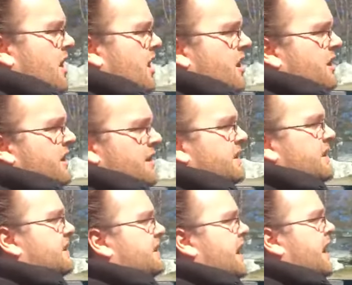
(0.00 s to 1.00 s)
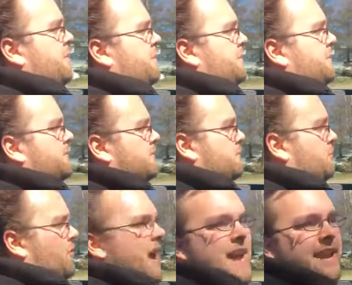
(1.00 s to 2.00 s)
aren't in the same
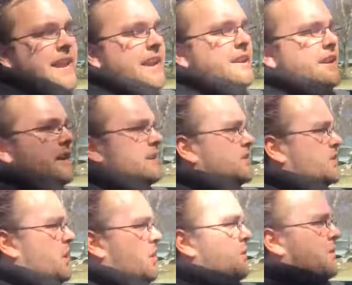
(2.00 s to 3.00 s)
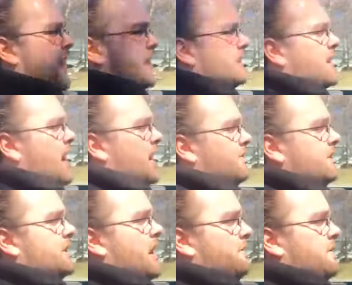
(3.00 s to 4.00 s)
bracket, so that's kind of a
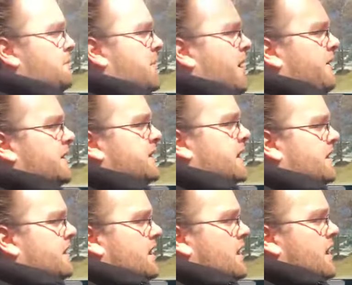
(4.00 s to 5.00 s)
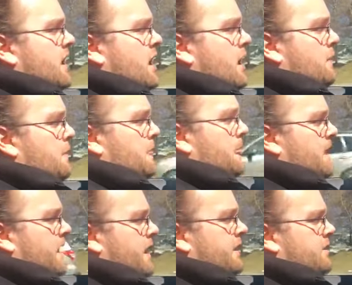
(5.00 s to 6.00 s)
tough comparison.
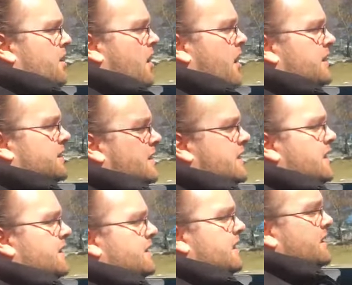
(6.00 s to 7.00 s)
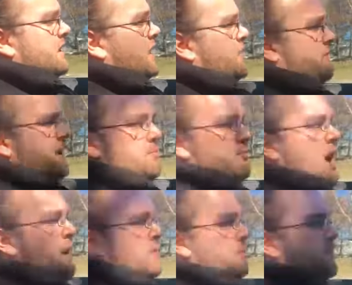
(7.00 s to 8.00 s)
And honestly, the E63
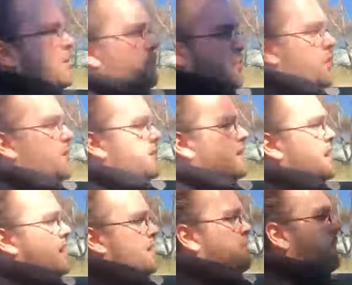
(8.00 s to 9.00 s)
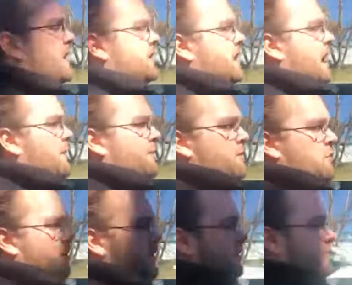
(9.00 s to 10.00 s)
probably would beat the
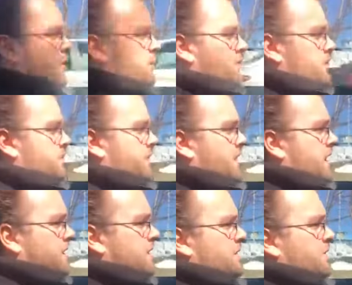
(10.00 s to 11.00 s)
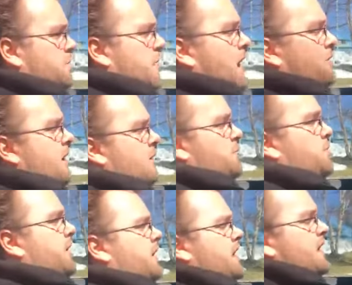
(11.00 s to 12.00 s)
M4 convertible because of the power
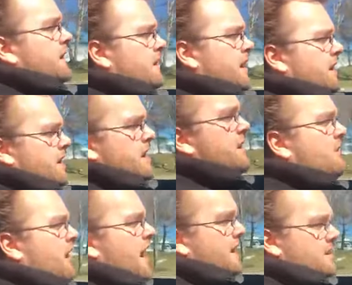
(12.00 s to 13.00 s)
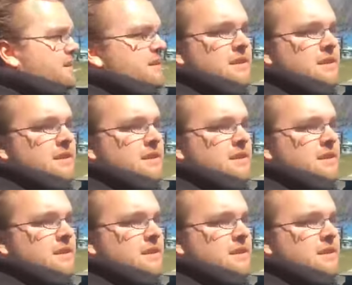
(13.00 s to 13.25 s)
output. The E-Class